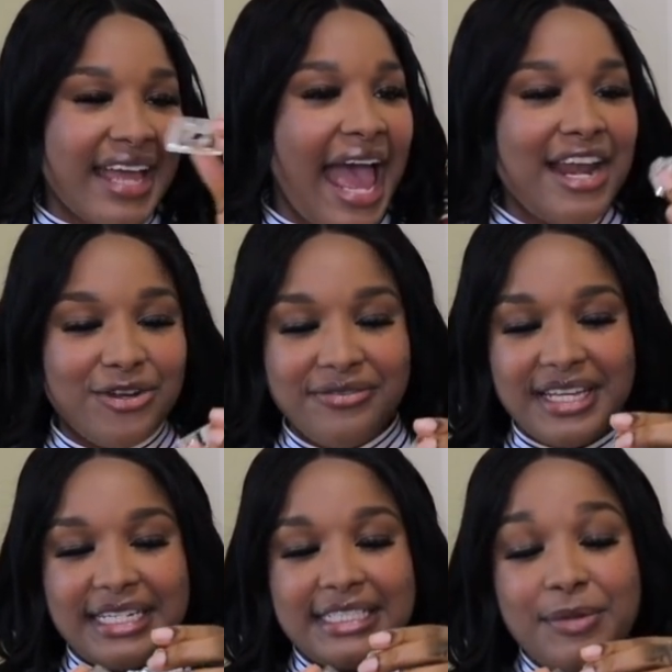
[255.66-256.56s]
I love
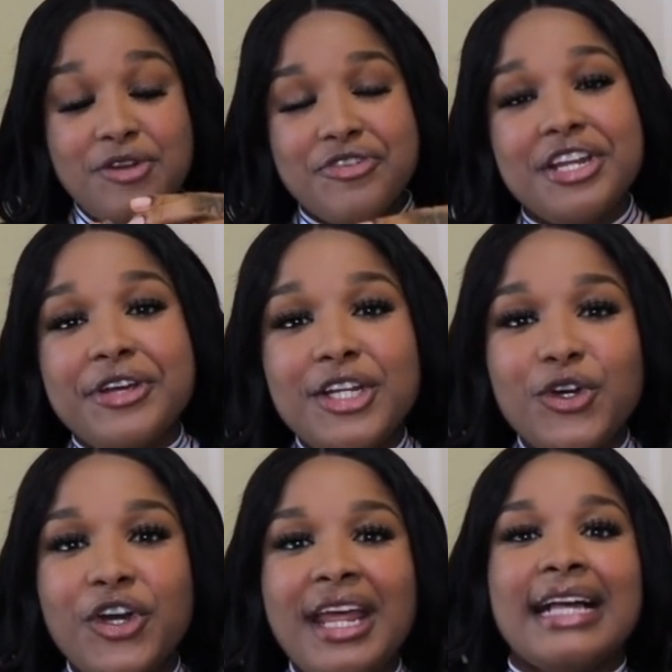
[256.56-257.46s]
it. It smells really, really
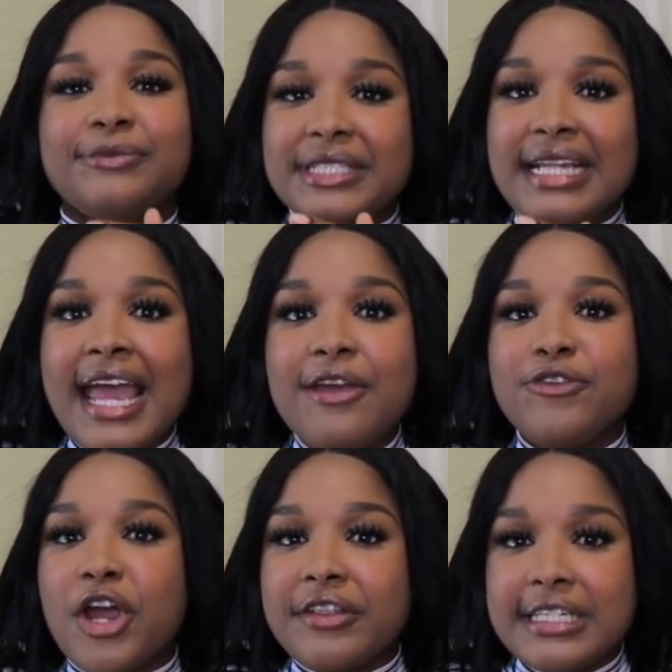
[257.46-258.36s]
good. As I say, if
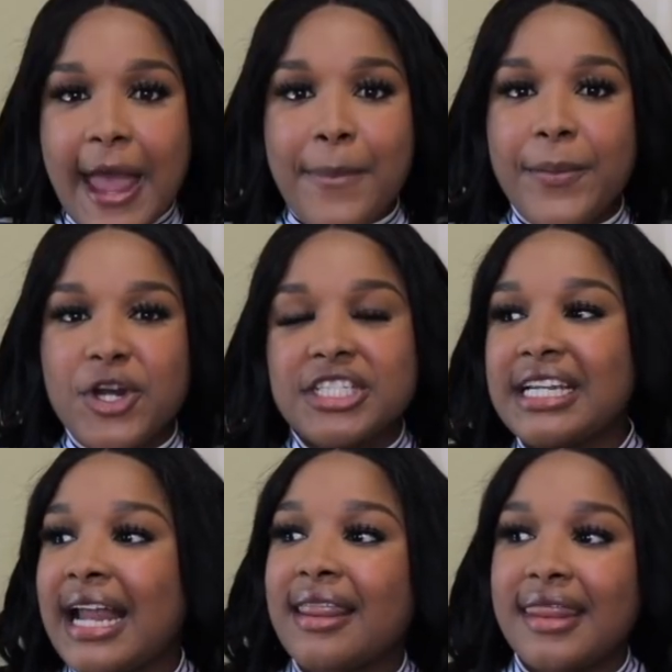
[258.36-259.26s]
you're the type of person
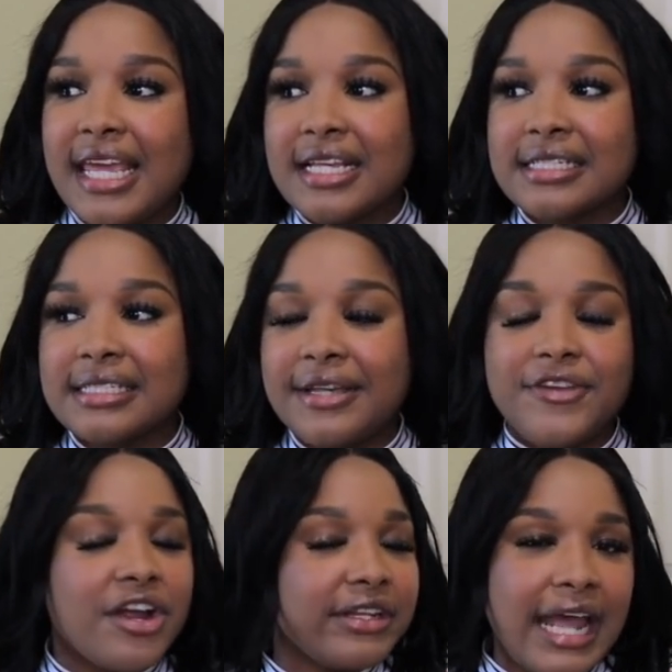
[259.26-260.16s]
that thinks, if
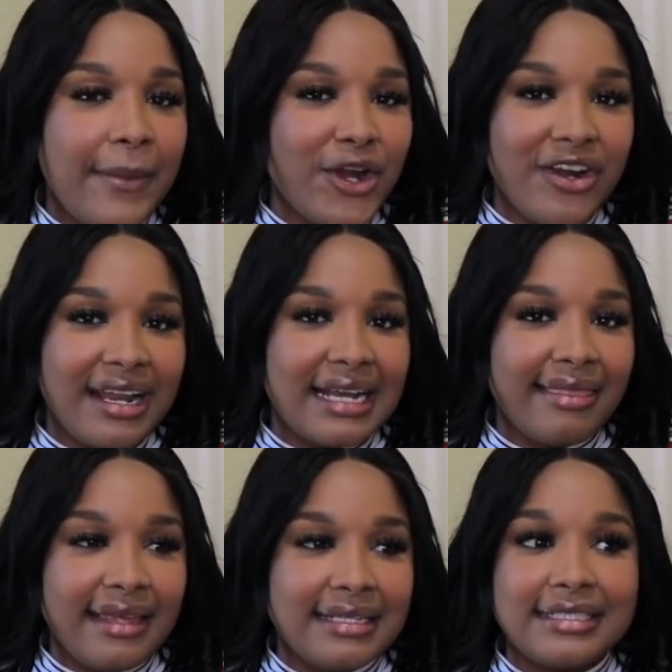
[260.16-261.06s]
you're the type of girl that
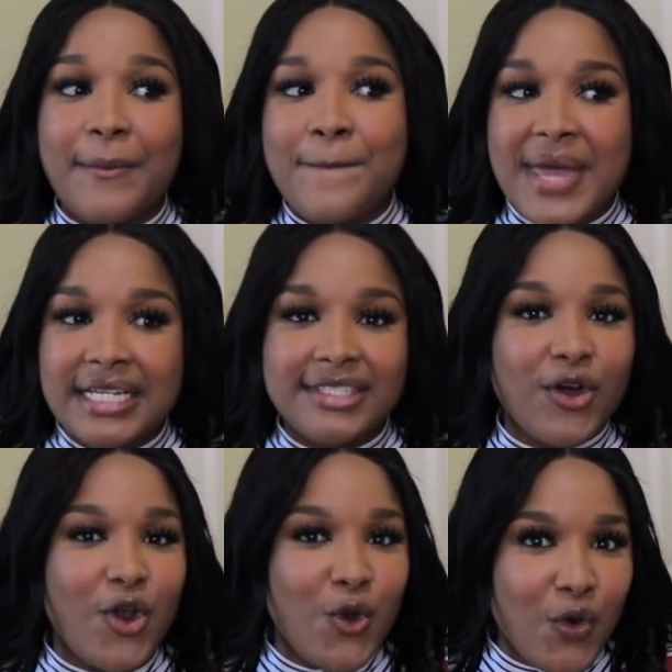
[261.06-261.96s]
thinks men's
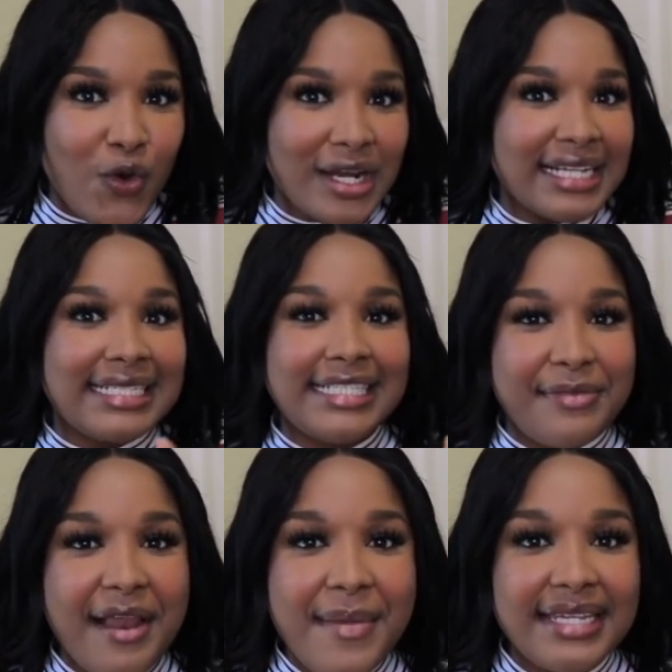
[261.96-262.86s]
cologne
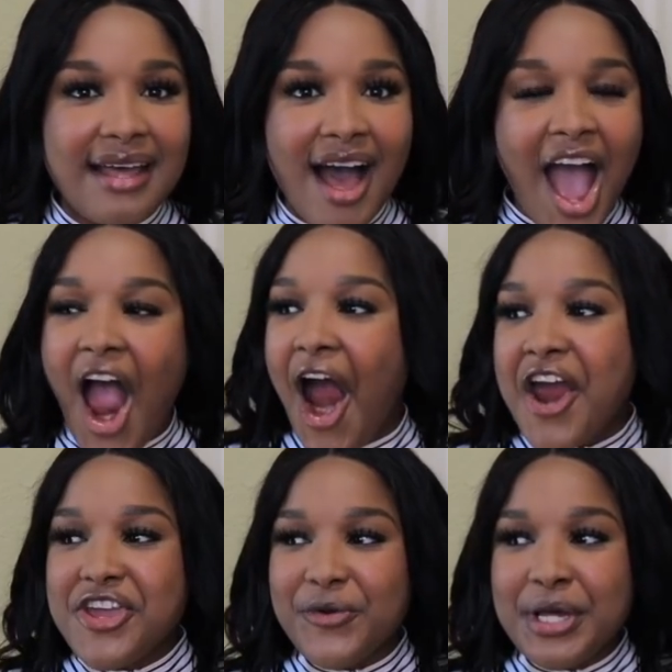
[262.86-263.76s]
smell better, or
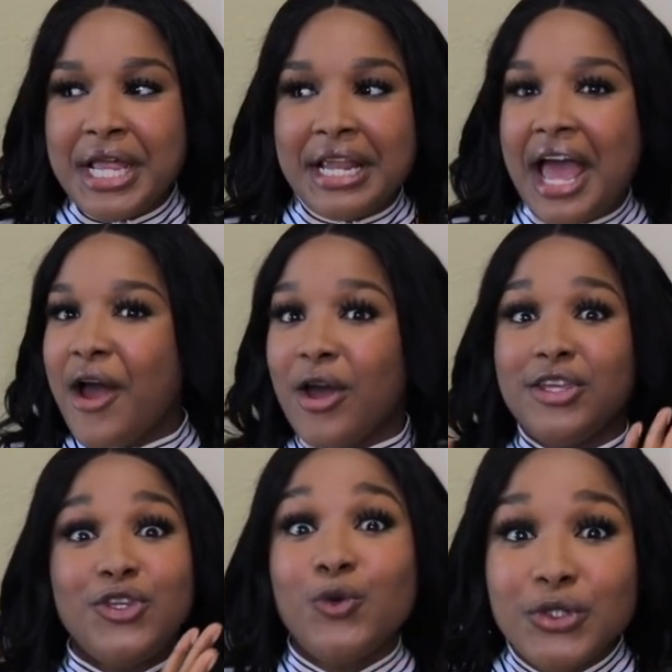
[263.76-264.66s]
you will
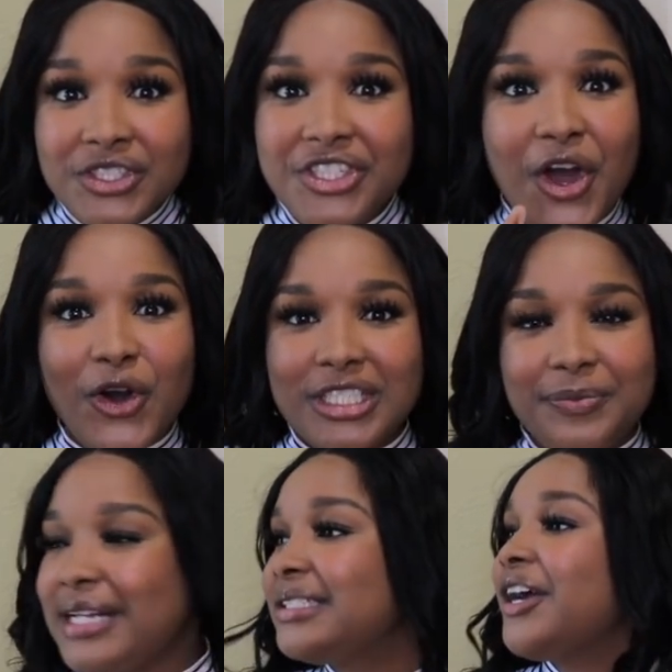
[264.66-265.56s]
use your
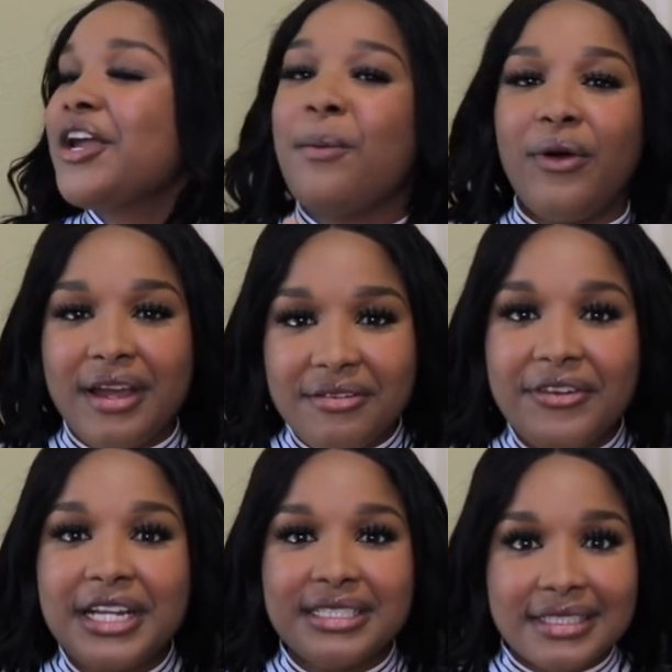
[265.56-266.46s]
husband's or your
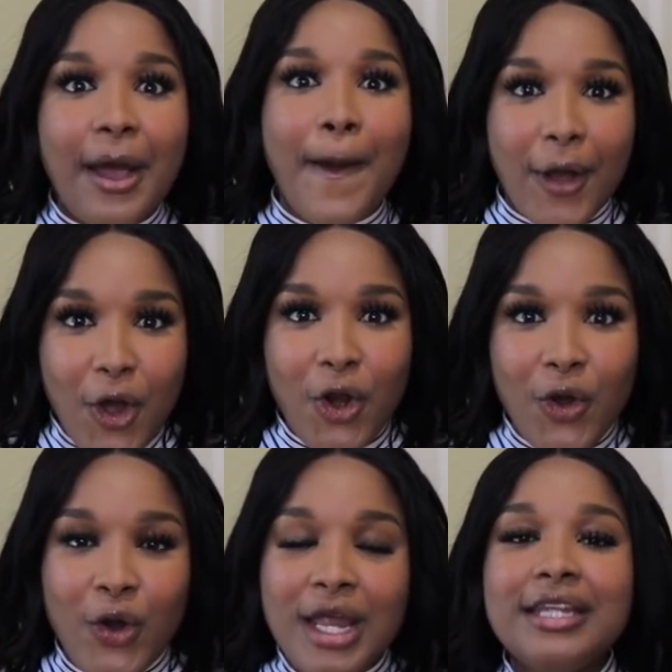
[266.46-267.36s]
boyfriend's
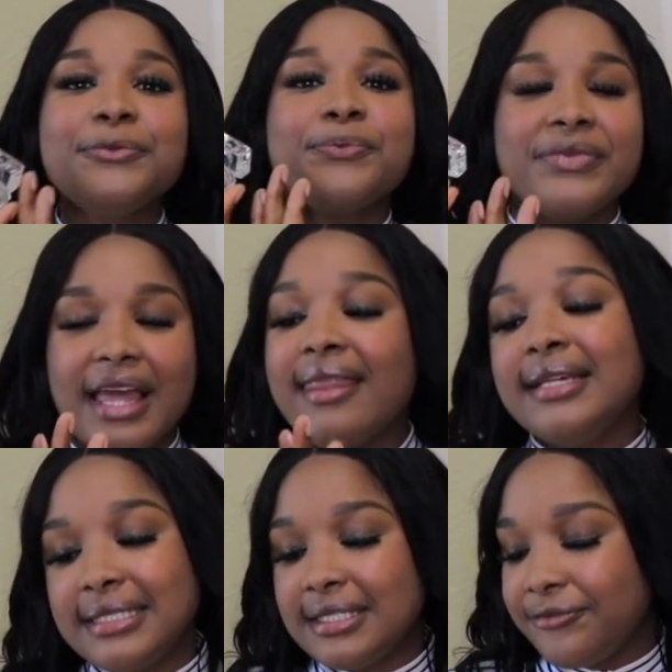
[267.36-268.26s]
cologne,
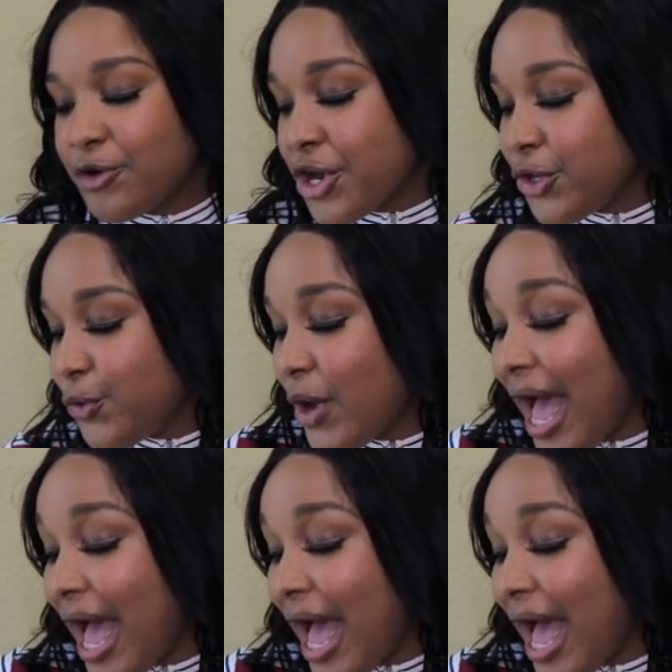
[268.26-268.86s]
this is for you.